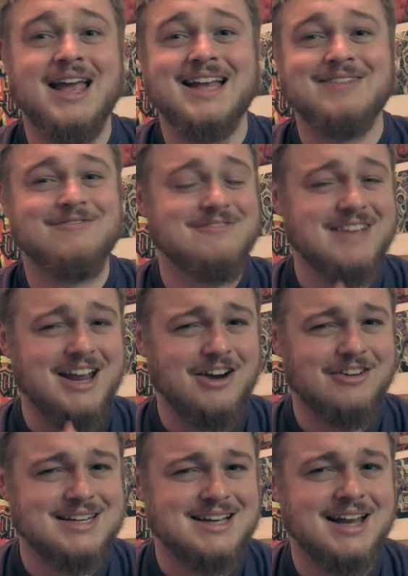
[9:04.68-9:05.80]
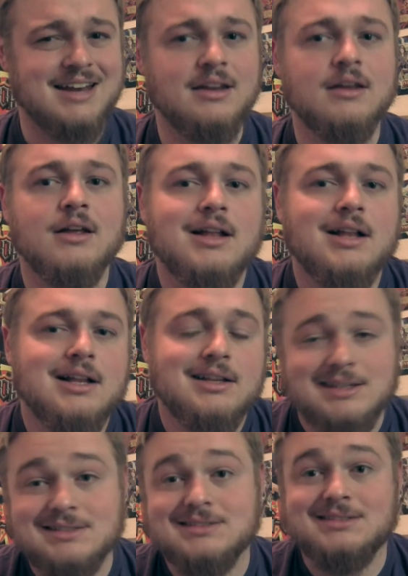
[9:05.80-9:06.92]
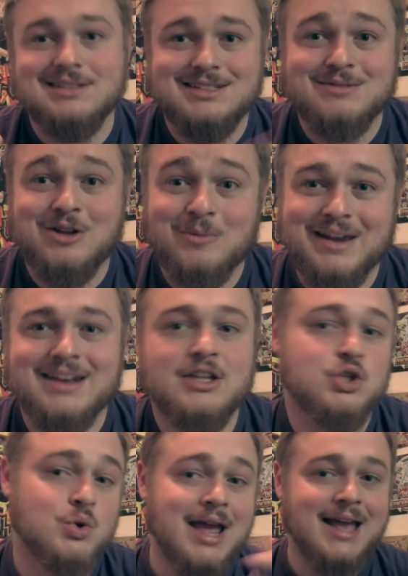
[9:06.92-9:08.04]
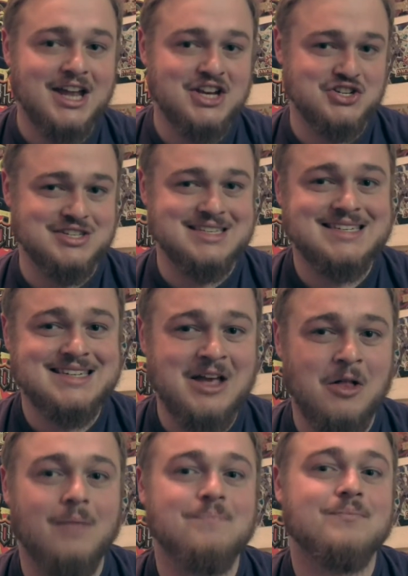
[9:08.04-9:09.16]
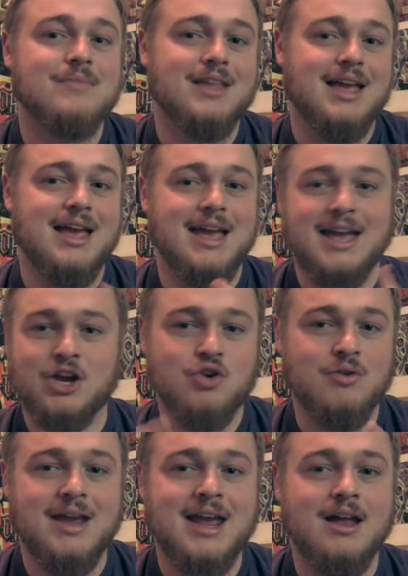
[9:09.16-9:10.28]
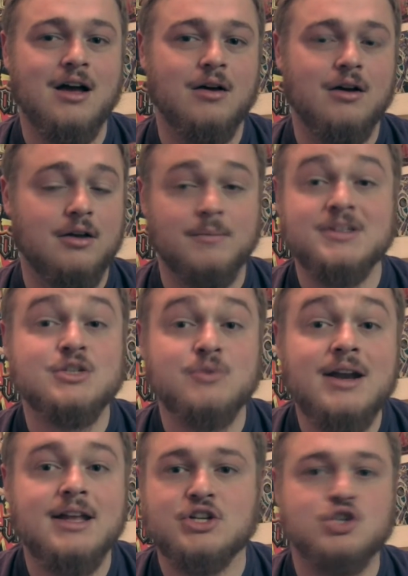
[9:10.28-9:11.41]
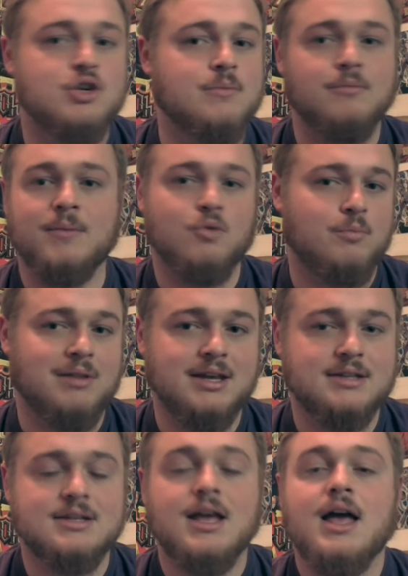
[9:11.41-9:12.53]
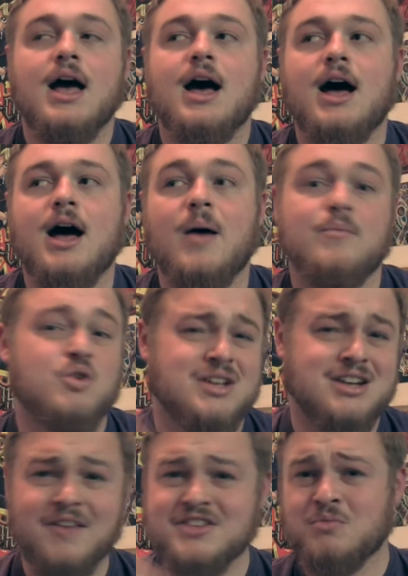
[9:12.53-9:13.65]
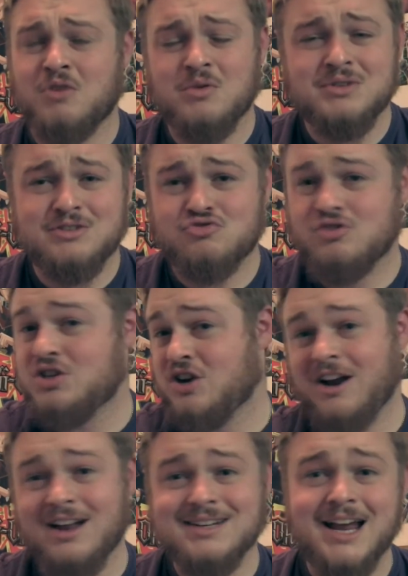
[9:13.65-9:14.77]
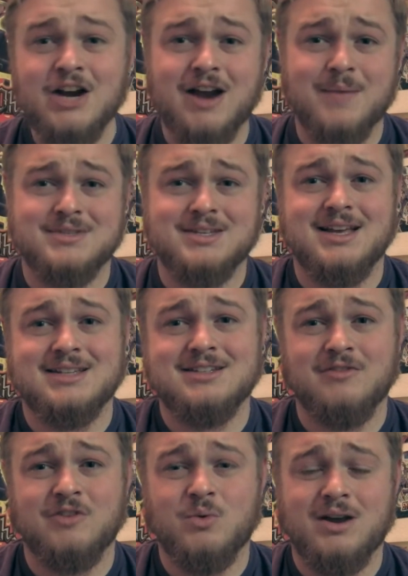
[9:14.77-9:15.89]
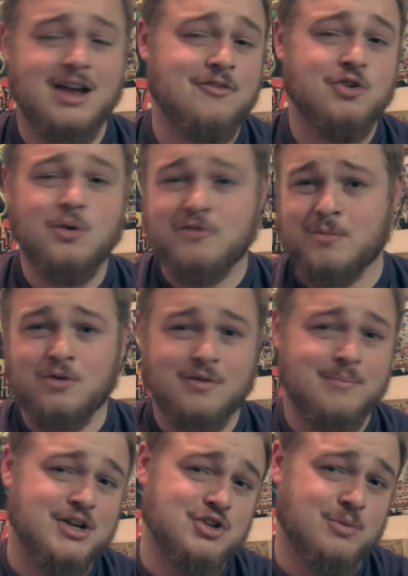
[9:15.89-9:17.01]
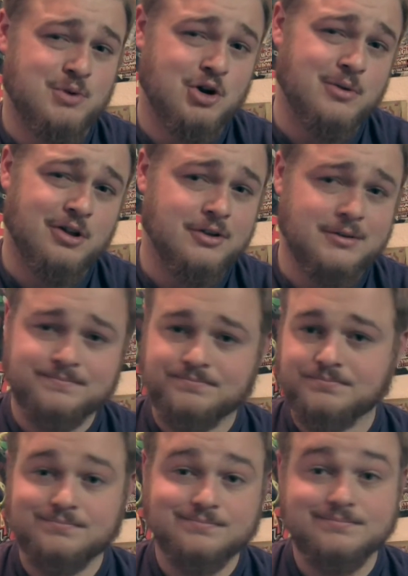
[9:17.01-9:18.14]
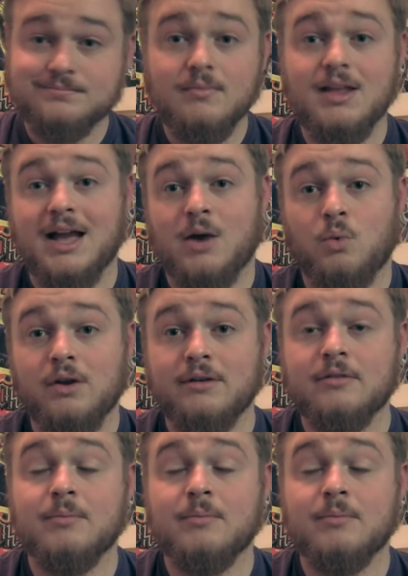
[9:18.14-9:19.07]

a very tiny, because it's all banned, Zodiac engine still, and create a Mrs. Radiant just so you can make more plays. You can obviously run Dargonic Diagrams in the deck still if you want. Now, if you're going for more of a budget or pure build, I wouldn't,